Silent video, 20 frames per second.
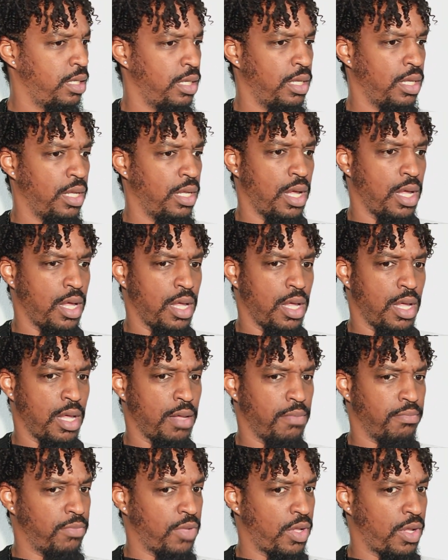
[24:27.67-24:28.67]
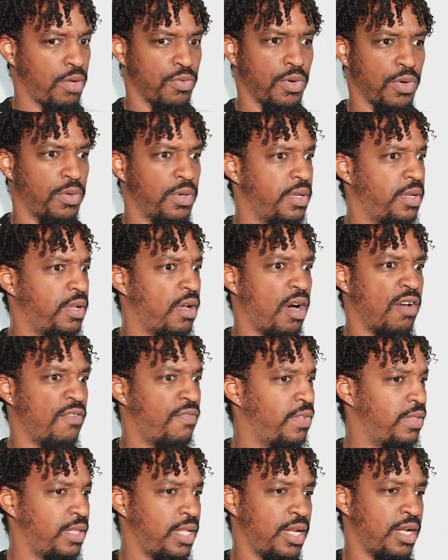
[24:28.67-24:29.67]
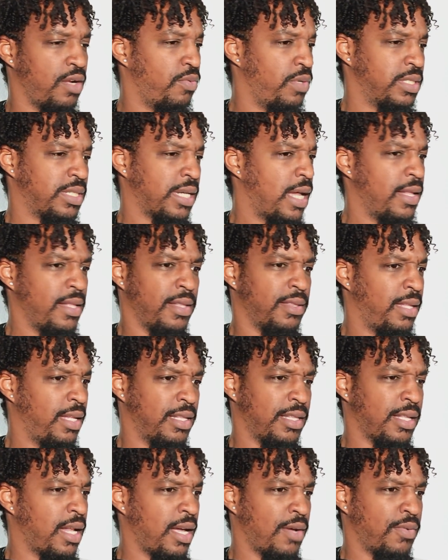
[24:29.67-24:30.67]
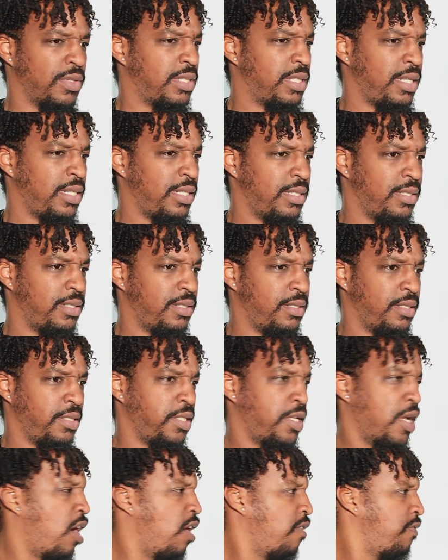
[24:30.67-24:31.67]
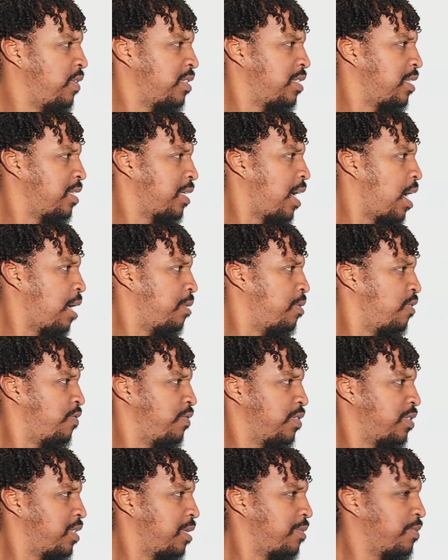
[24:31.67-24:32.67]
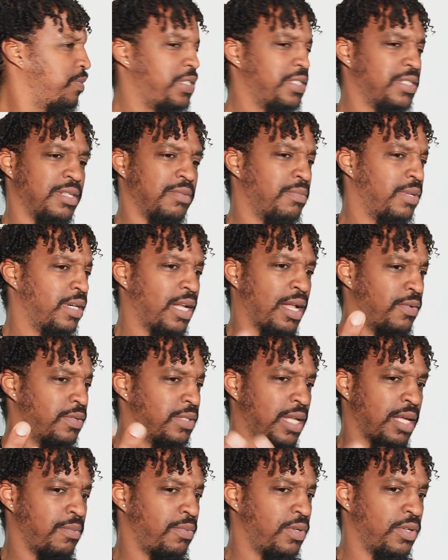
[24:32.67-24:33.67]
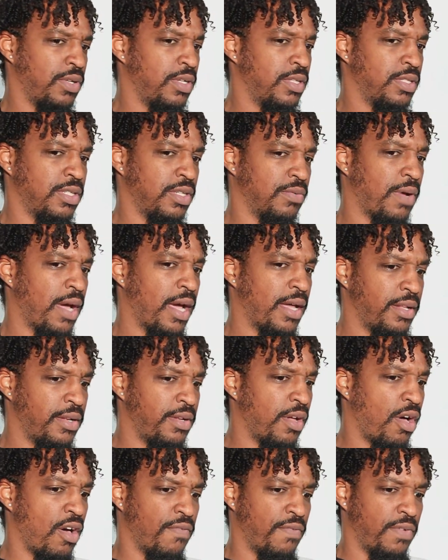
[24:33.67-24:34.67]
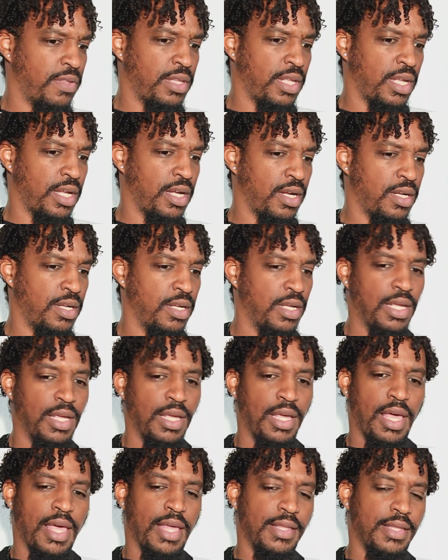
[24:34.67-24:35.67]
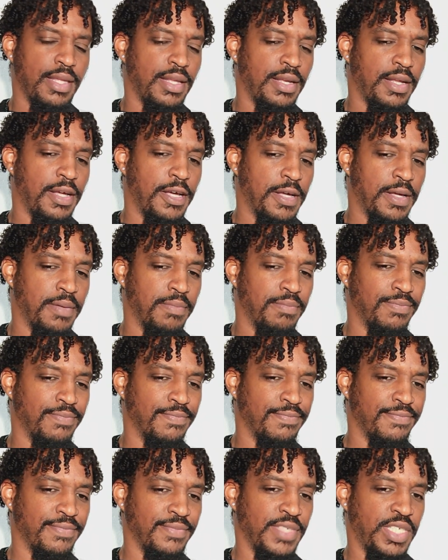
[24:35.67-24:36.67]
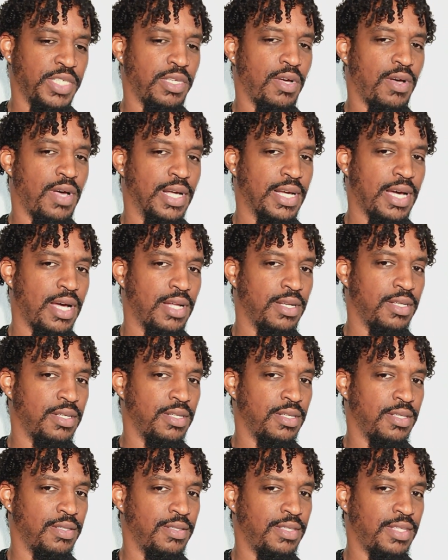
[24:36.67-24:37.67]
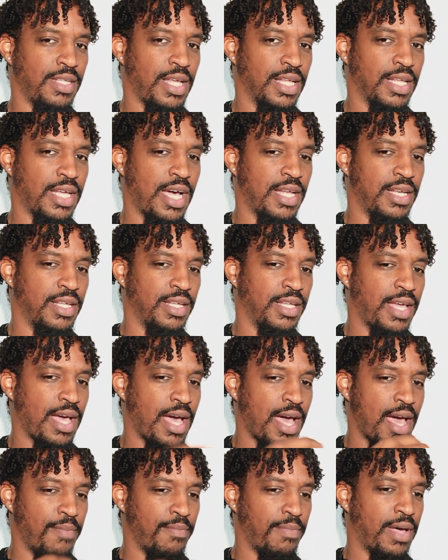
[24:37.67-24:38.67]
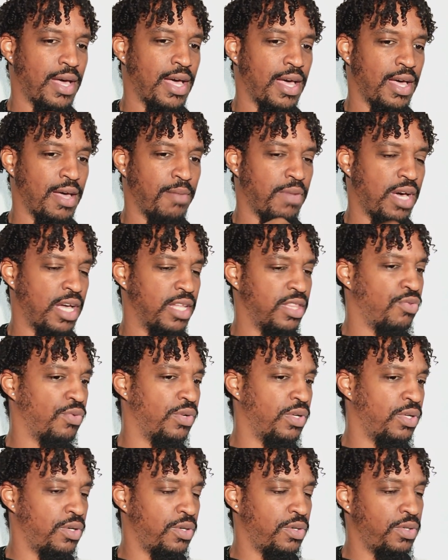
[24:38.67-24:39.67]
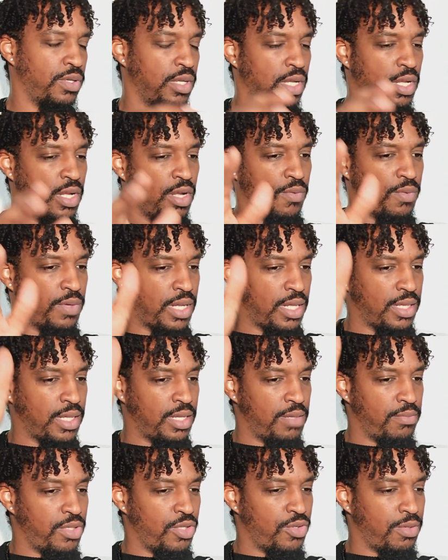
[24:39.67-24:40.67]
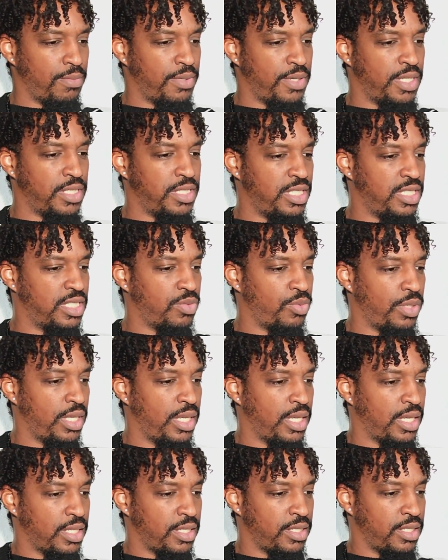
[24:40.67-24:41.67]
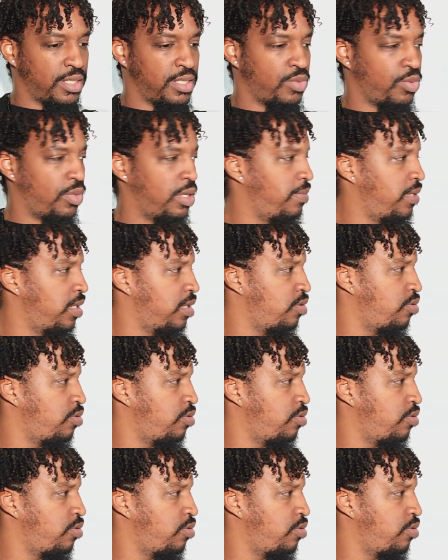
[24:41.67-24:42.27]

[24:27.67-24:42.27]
I rode a dolphin there, which I didn't think that I would see dolphins in Cabo for some reason, but I was able to ride a dolphin there. And then You know, I kind of got my thrill when I let him do a bungee swing and swing me through two